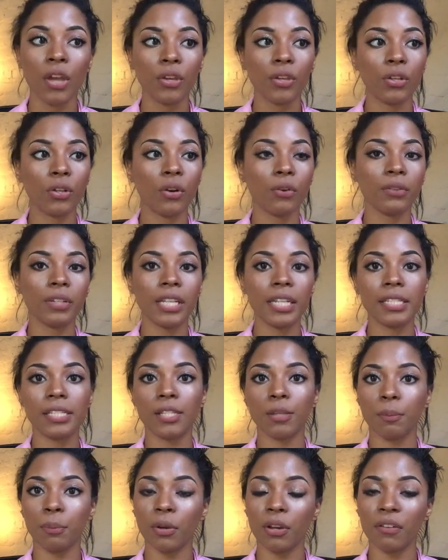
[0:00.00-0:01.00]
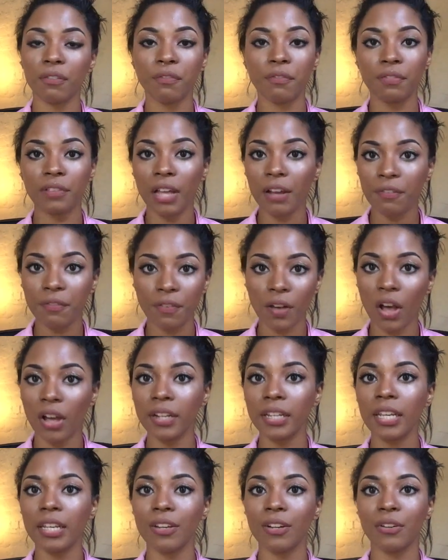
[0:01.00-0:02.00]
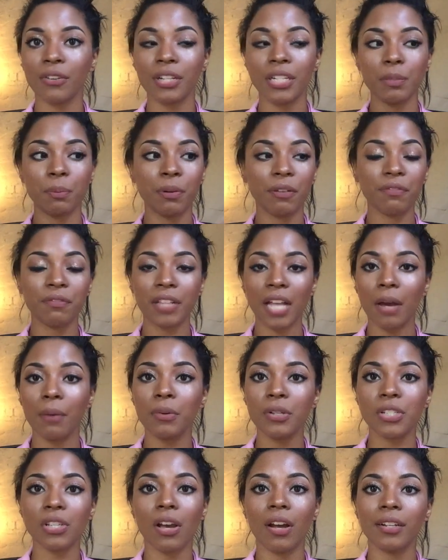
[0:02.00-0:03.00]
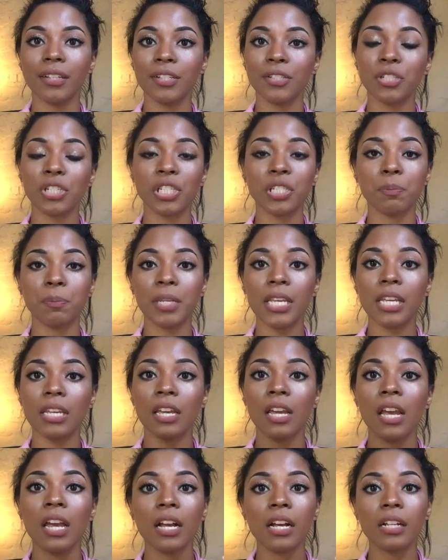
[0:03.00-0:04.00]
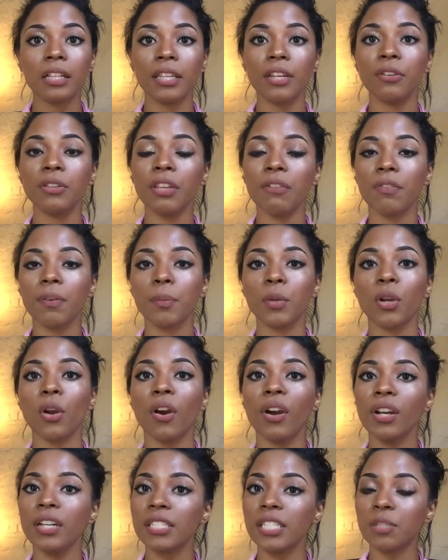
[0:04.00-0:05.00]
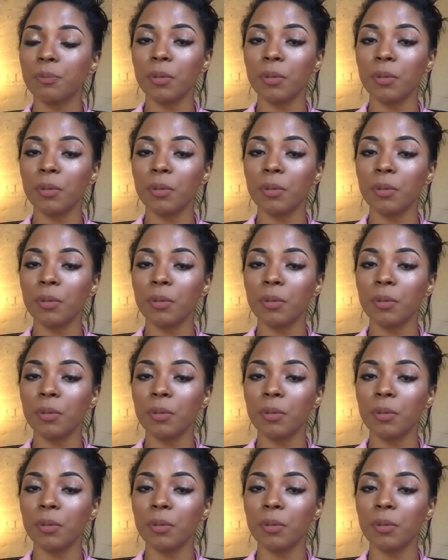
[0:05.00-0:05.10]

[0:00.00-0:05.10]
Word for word: You don't need to put fluff on it. You don't need to put flowers on it. Just speak clearly from your heart.